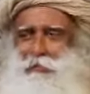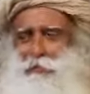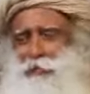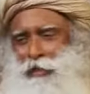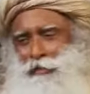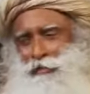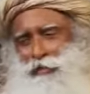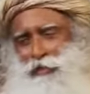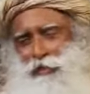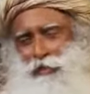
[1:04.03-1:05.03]
But
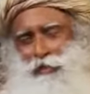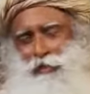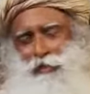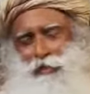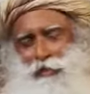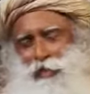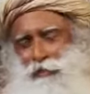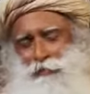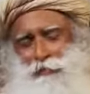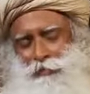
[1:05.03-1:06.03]
uh, I
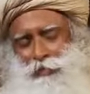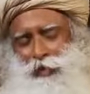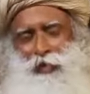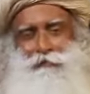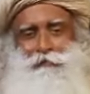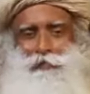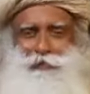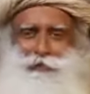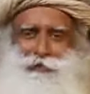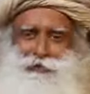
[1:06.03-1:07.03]
don't think ever
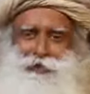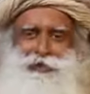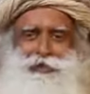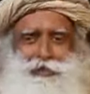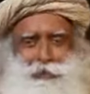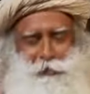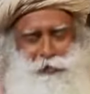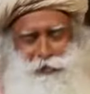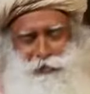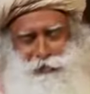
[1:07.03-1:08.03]
any
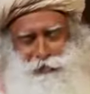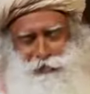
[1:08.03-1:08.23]
scripture